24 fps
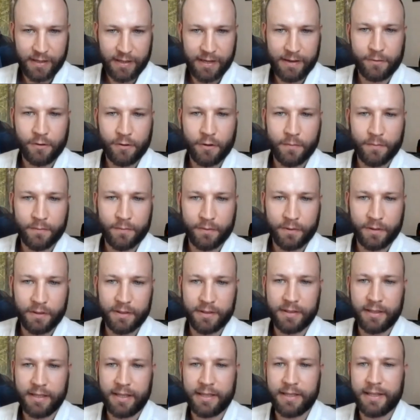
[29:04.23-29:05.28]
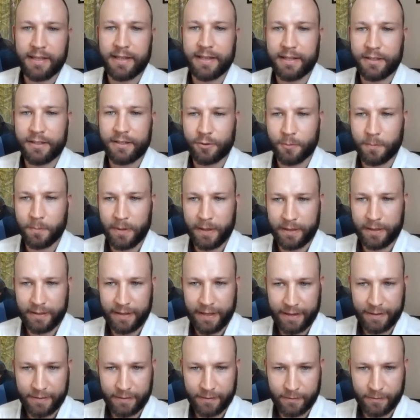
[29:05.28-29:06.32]
to have confidence in the initial pick
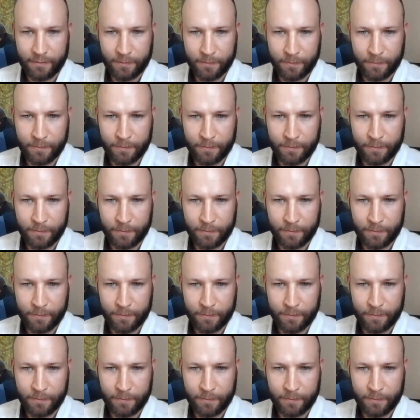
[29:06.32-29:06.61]
data.